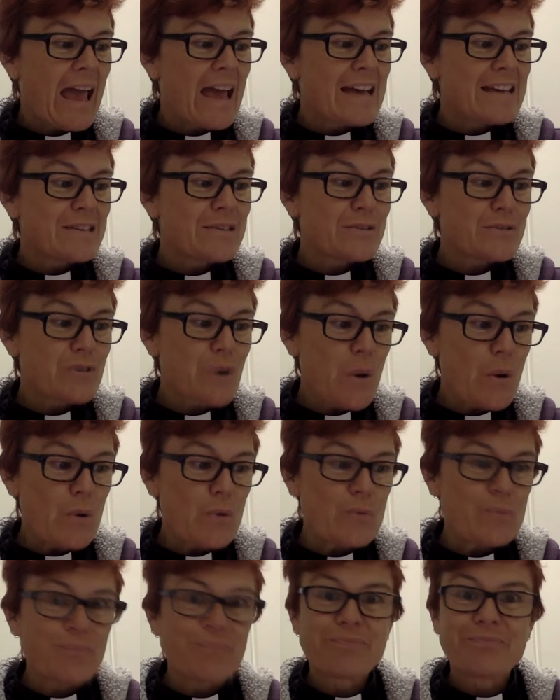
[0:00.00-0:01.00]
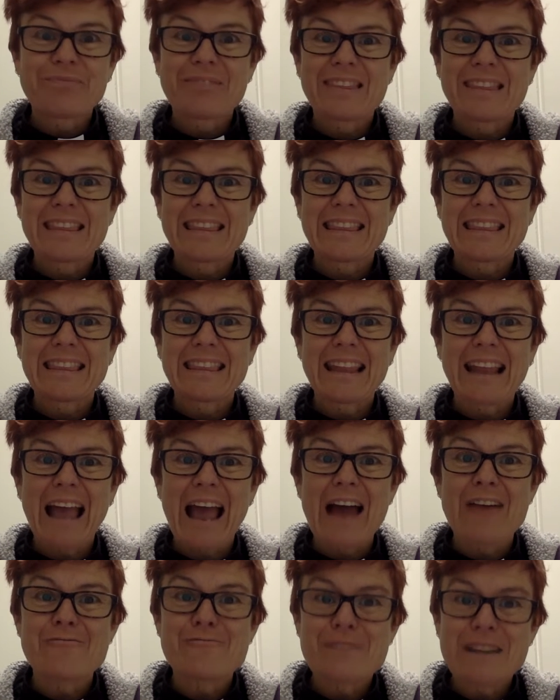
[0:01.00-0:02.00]
So,
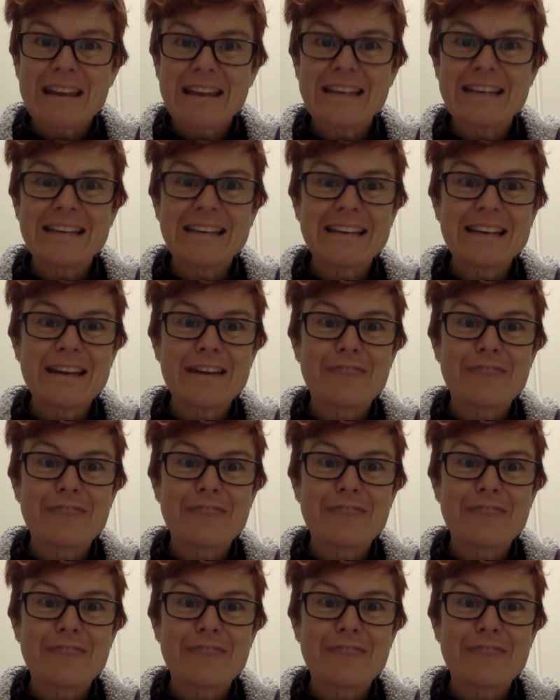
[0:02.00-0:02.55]
a reading